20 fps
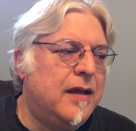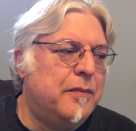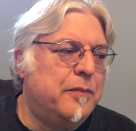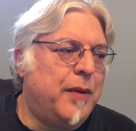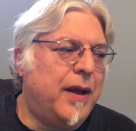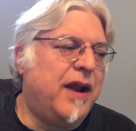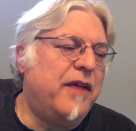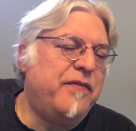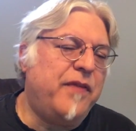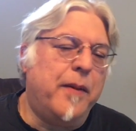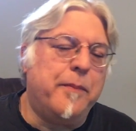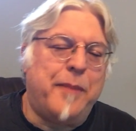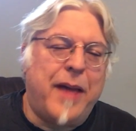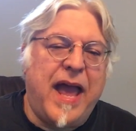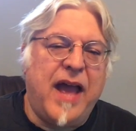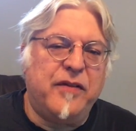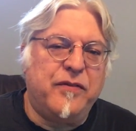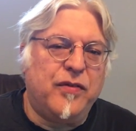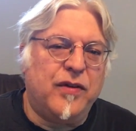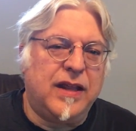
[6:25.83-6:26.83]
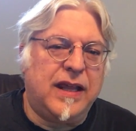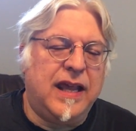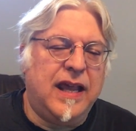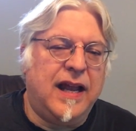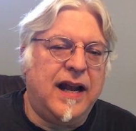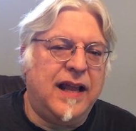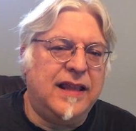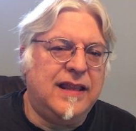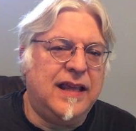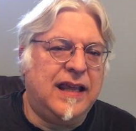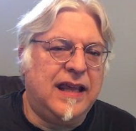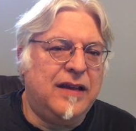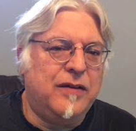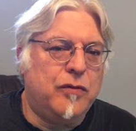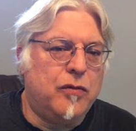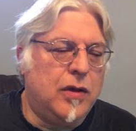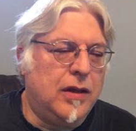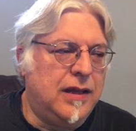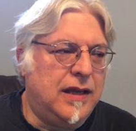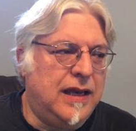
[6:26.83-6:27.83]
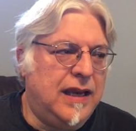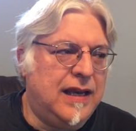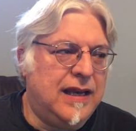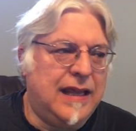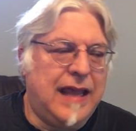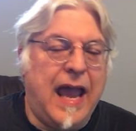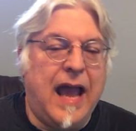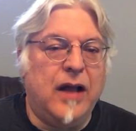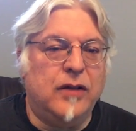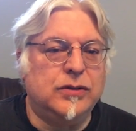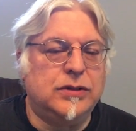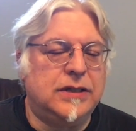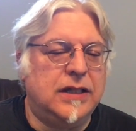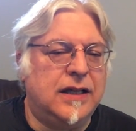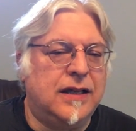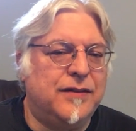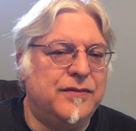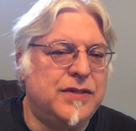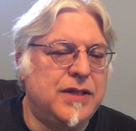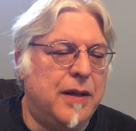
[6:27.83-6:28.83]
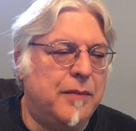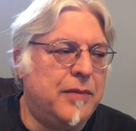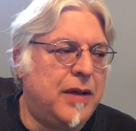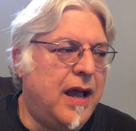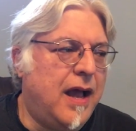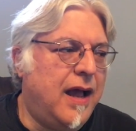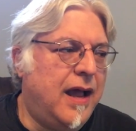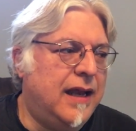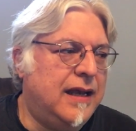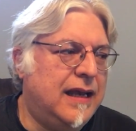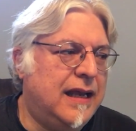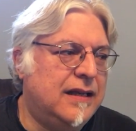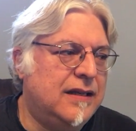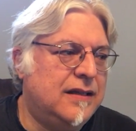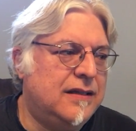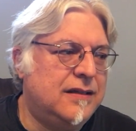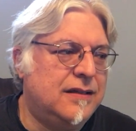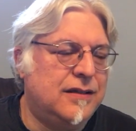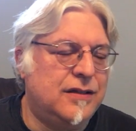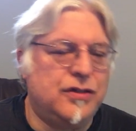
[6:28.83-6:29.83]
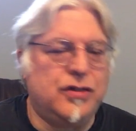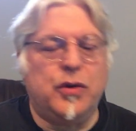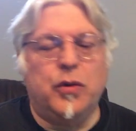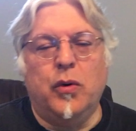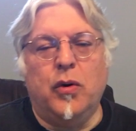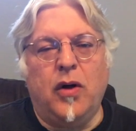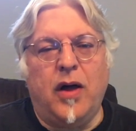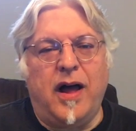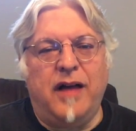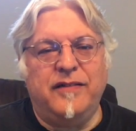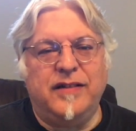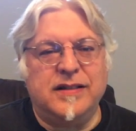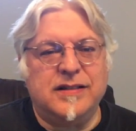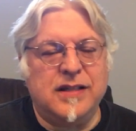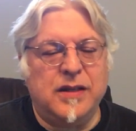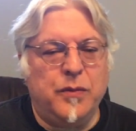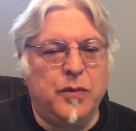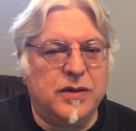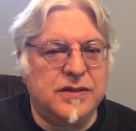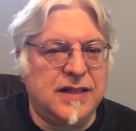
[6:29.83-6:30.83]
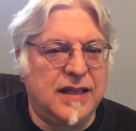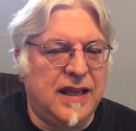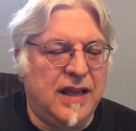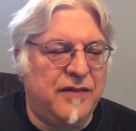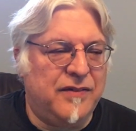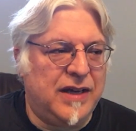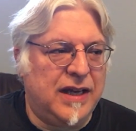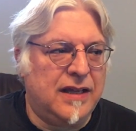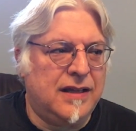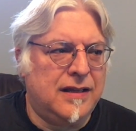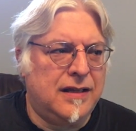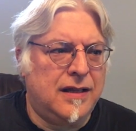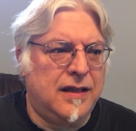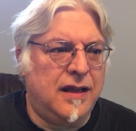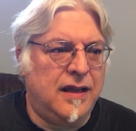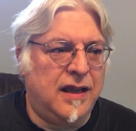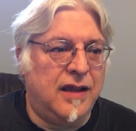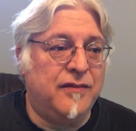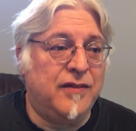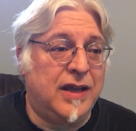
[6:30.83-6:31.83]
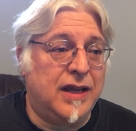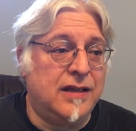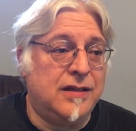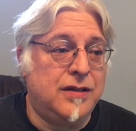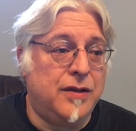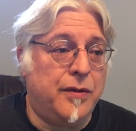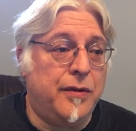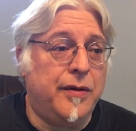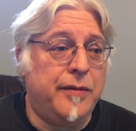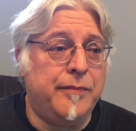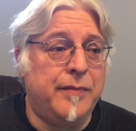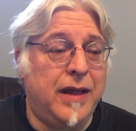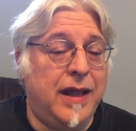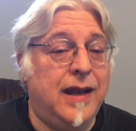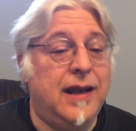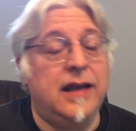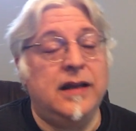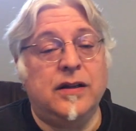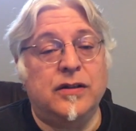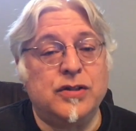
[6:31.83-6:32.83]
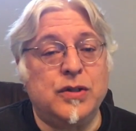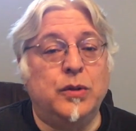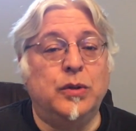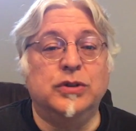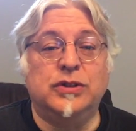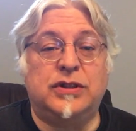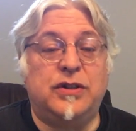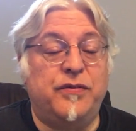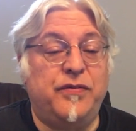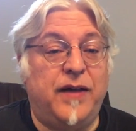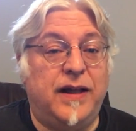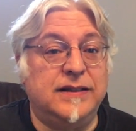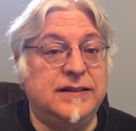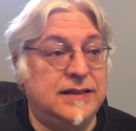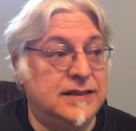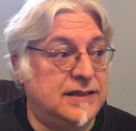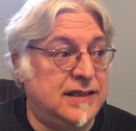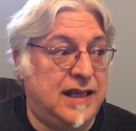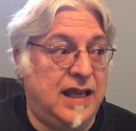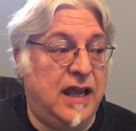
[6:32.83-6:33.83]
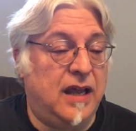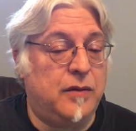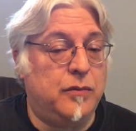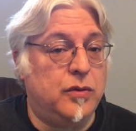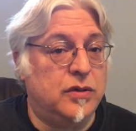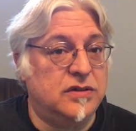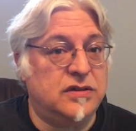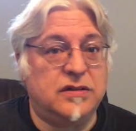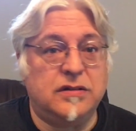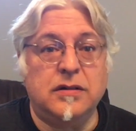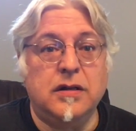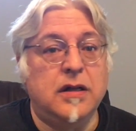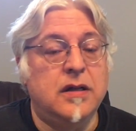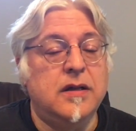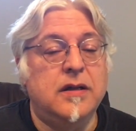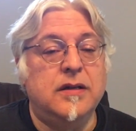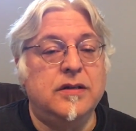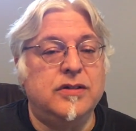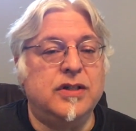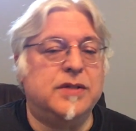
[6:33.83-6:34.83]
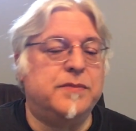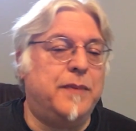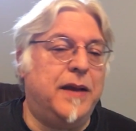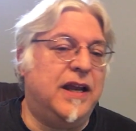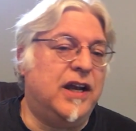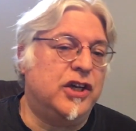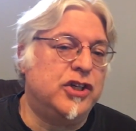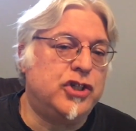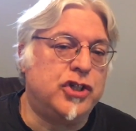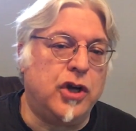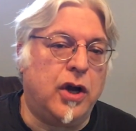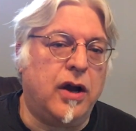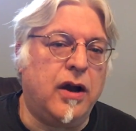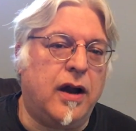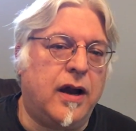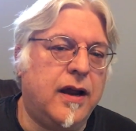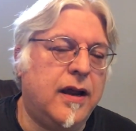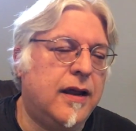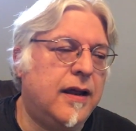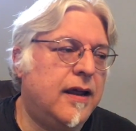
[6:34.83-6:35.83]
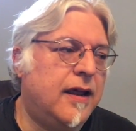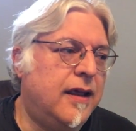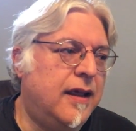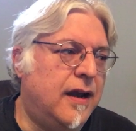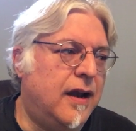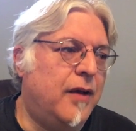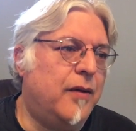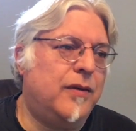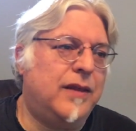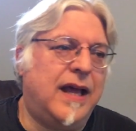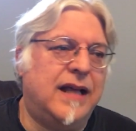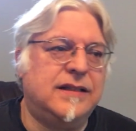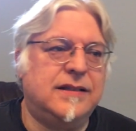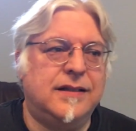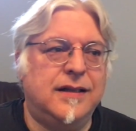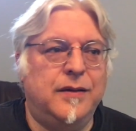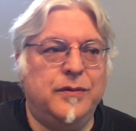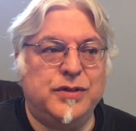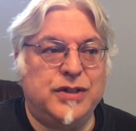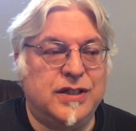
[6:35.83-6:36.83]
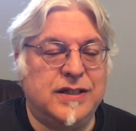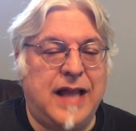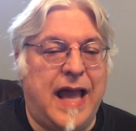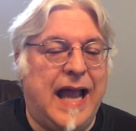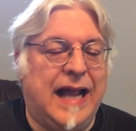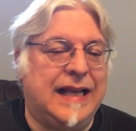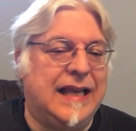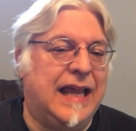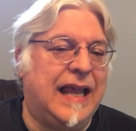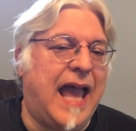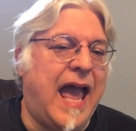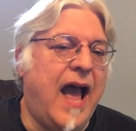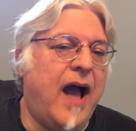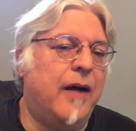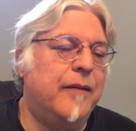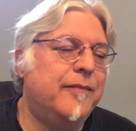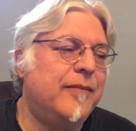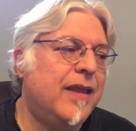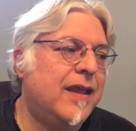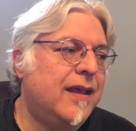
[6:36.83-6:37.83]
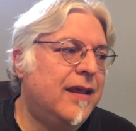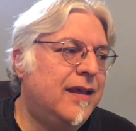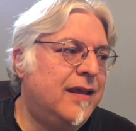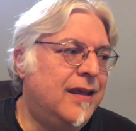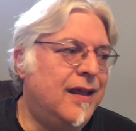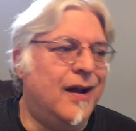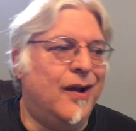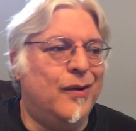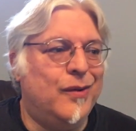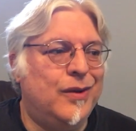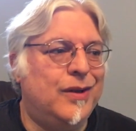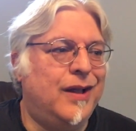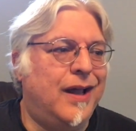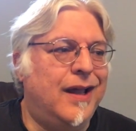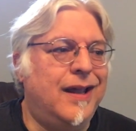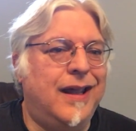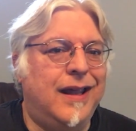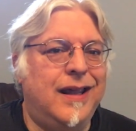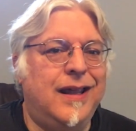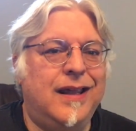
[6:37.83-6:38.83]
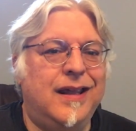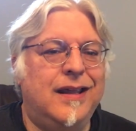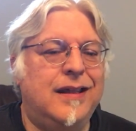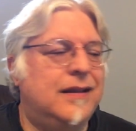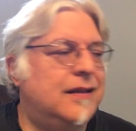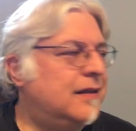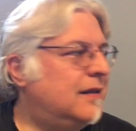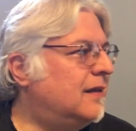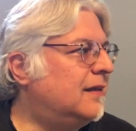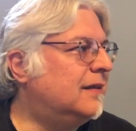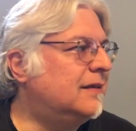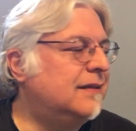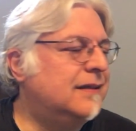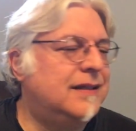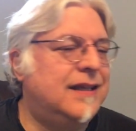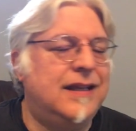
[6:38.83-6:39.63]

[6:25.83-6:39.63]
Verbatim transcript: But I felt bad for the kid. I think he really needed counseling of some kind. And the school obviously wasn't giving it, giving it to him. And in the school's defense, this kid was just being a jerk. You know, that's, he was just acting out, you know, it, eh, eh, uh,